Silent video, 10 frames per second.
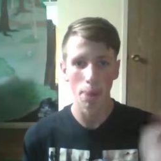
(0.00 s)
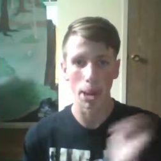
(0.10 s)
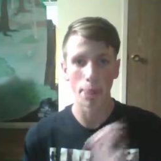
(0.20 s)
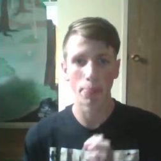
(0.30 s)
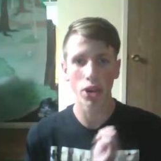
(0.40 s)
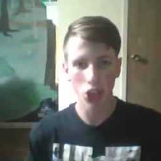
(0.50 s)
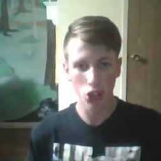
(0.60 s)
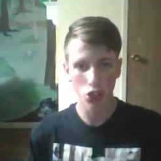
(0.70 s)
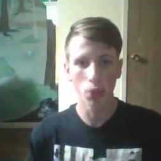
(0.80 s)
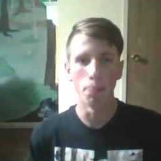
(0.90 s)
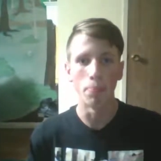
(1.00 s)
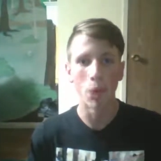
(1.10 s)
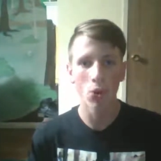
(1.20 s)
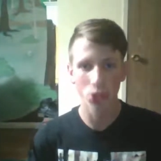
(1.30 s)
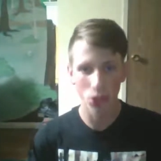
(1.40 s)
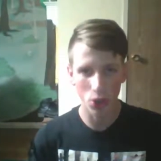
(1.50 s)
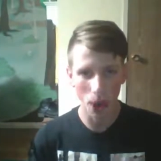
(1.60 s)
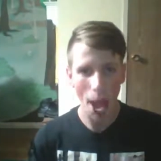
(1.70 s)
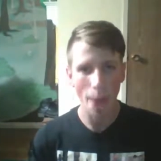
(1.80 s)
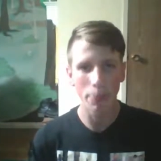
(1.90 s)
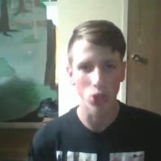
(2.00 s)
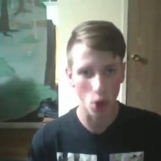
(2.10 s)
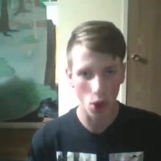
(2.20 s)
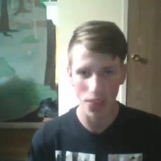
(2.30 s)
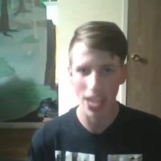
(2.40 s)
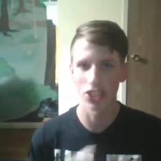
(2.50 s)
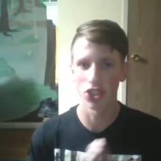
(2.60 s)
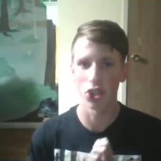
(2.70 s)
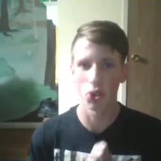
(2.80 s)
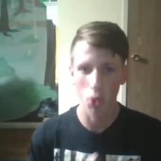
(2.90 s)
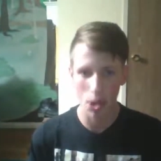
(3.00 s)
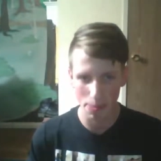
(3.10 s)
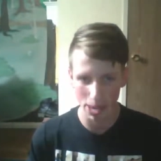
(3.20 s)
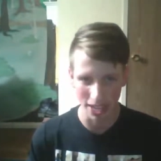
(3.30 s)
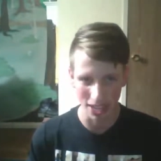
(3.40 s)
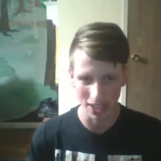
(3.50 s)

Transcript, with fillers: but I'm pretty sure most crabs call that swimming.